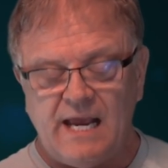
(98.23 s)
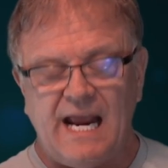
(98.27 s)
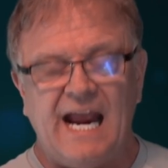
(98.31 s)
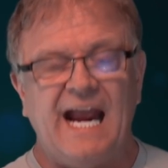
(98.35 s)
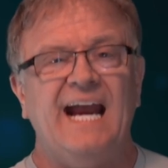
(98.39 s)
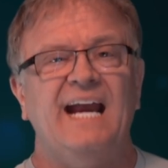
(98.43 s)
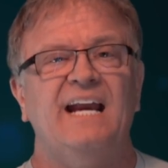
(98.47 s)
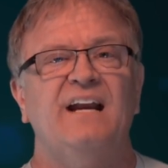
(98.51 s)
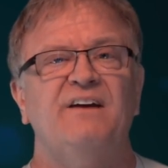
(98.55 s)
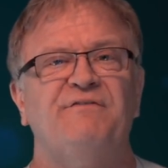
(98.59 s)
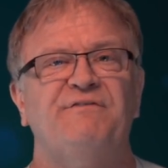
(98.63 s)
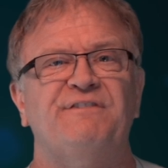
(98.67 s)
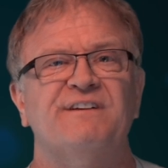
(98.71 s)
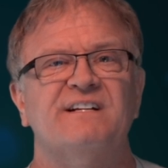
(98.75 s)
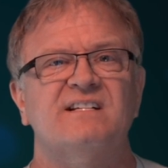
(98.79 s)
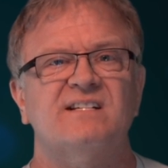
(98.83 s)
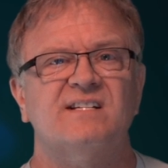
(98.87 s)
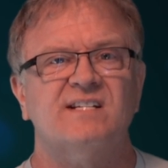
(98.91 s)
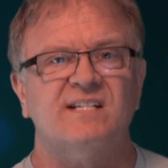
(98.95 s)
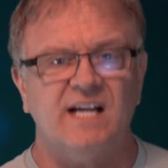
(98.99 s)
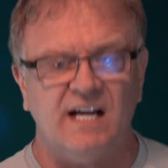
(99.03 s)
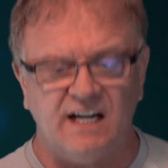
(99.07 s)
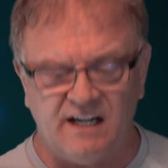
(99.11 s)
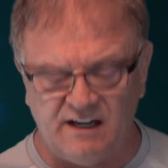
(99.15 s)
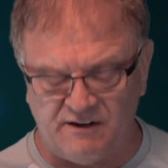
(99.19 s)
And if a
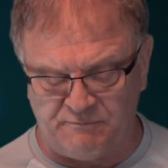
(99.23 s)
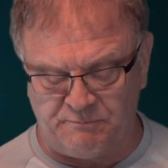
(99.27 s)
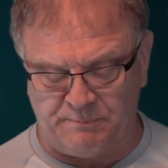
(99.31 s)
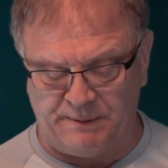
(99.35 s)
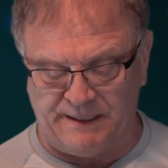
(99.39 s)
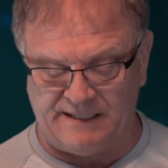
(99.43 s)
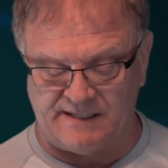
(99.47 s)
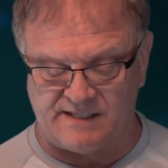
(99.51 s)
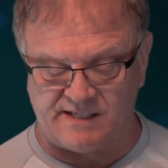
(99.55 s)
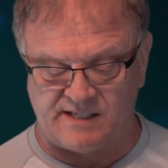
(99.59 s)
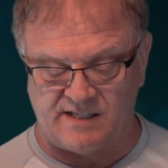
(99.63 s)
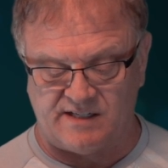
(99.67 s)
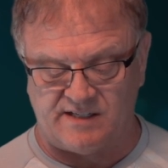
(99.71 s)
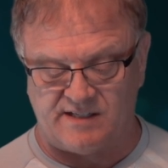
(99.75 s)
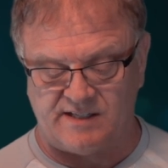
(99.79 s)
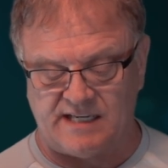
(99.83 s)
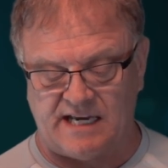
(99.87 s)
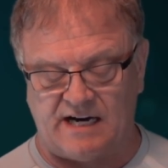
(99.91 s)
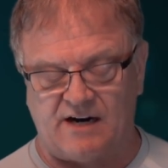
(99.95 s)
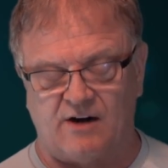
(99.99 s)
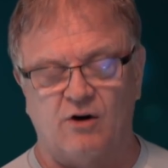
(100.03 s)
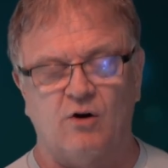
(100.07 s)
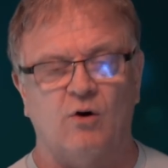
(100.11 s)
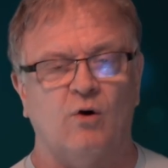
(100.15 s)
son of peace is there,